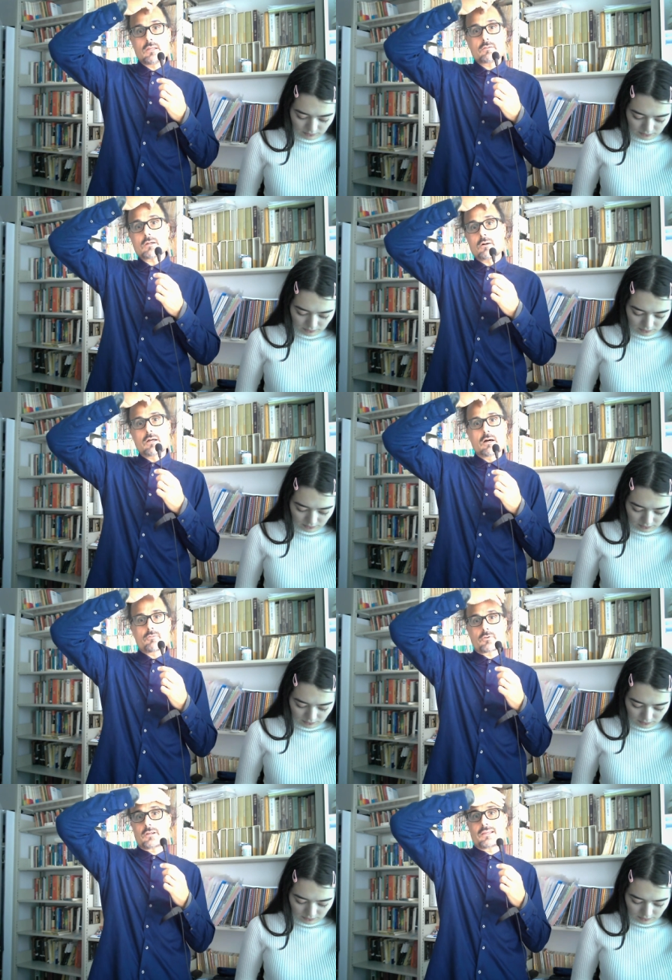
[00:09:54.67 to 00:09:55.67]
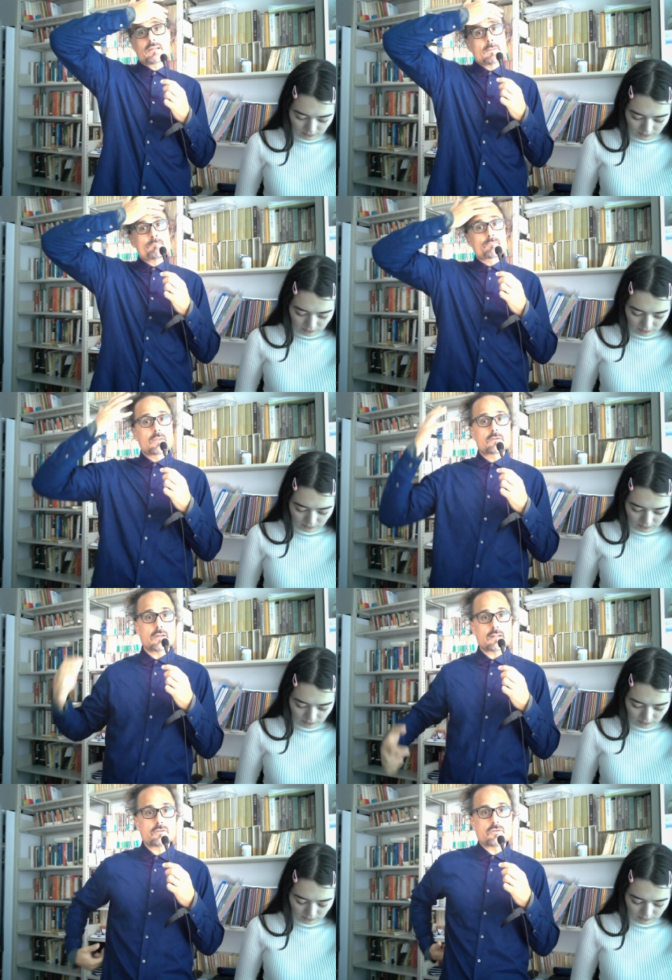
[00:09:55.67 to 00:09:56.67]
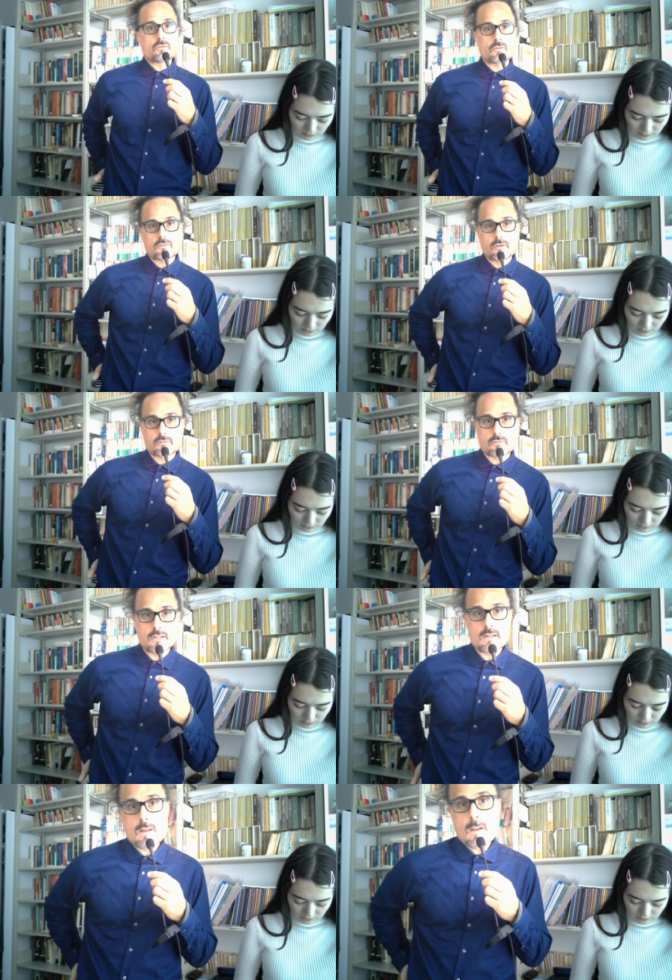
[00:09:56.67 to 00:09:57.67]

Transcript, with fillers: Ishikawa, however, challenges this history